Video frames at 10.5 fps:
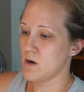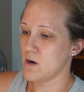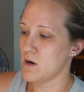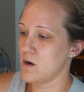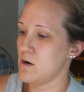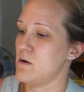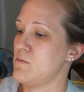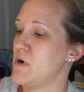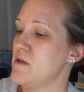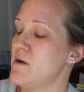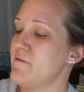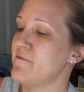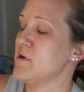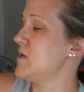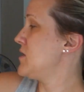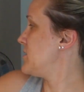And then for
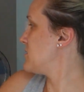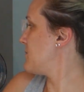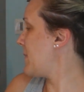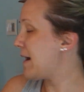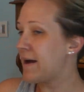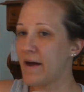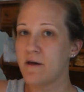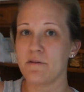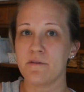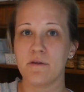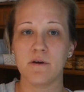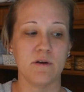his math,